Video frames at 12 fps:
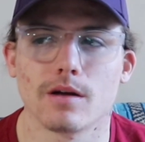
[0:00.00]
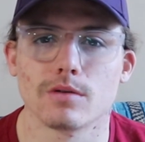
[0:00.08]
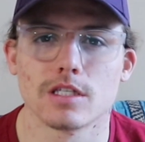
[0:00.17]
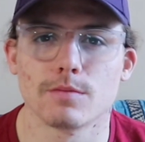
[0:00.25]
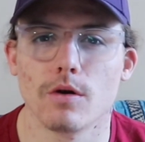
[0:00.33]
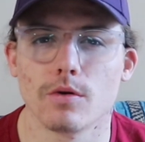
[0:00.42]
but
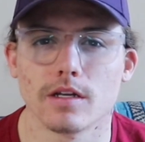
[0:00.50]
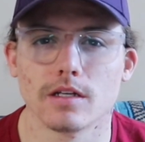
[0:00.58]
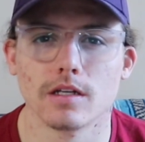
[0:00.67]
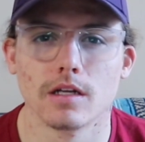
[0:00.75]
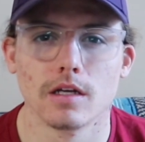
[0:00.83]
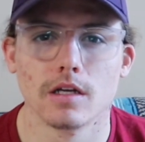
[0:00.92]
I was
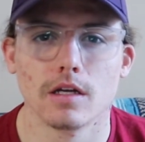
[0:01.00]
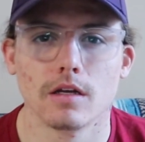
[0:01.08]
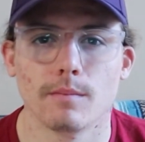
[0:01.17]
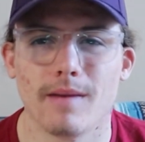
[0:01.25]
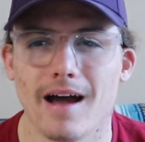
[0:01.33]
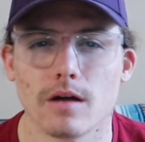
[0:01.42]
smoking
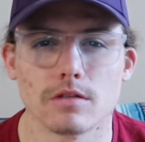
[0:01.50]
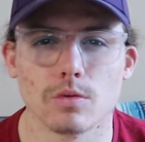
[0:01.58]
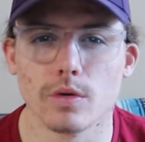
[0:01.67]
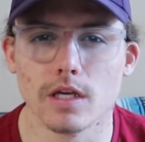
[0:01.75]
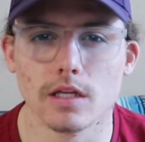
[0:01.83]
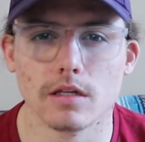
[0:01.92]

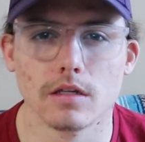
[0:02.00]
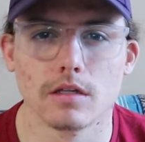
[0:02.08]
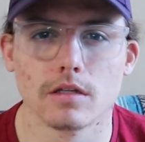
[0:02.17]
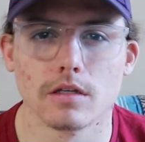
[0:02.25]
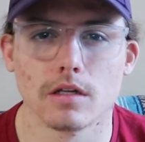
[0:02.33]
pounds of weed.